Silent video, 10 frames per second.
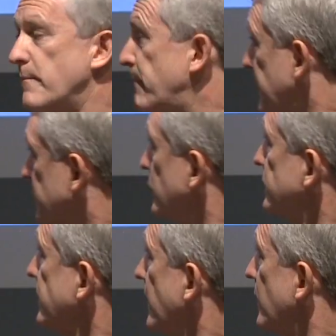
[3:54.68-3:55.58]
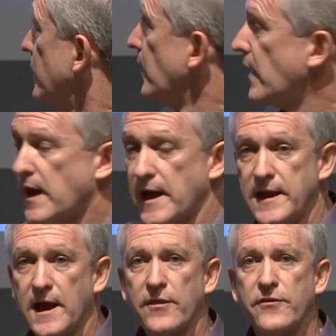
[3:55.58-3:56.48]
But it's also
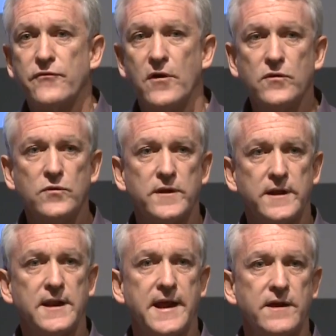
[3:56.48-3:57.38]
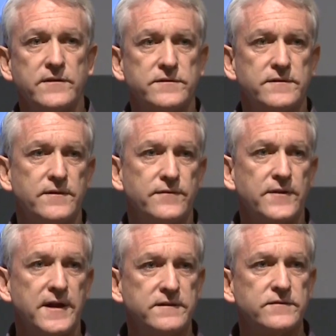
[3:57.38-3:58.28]
a throttle that allows the
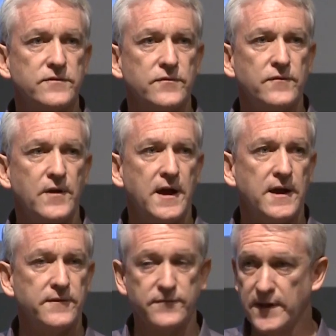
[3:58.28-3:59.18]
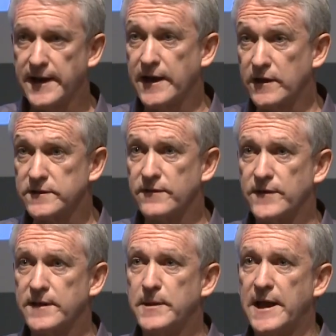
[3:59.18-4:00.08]
floods to flood out onto the
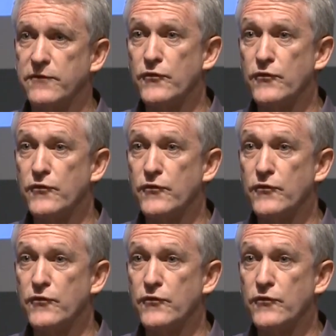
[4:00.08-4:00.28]
floodplain